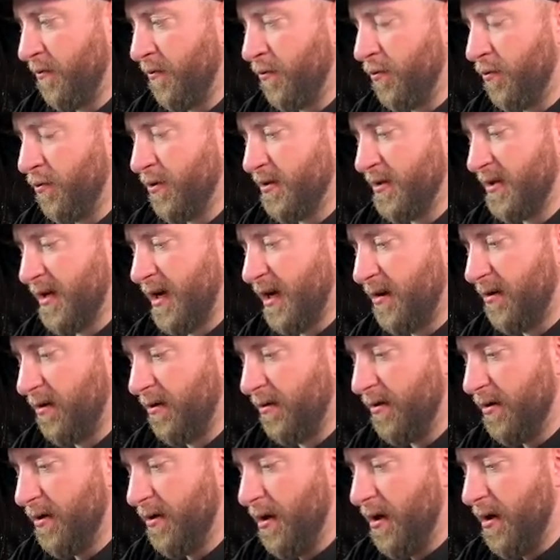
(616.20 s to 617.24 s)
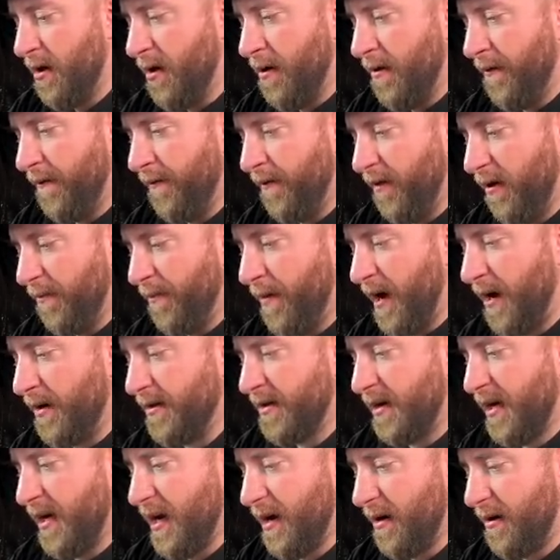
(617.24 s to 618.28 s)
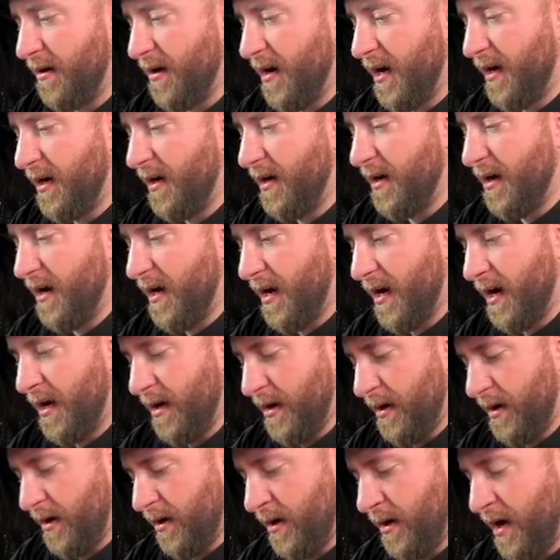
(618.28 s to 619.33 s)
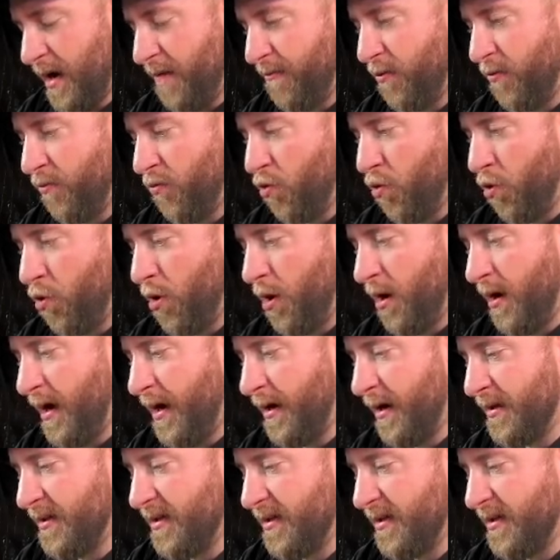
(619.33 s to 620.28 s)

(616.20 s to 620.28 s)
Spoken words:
horizontal. Filipowski out of 99, Cameron Ward out of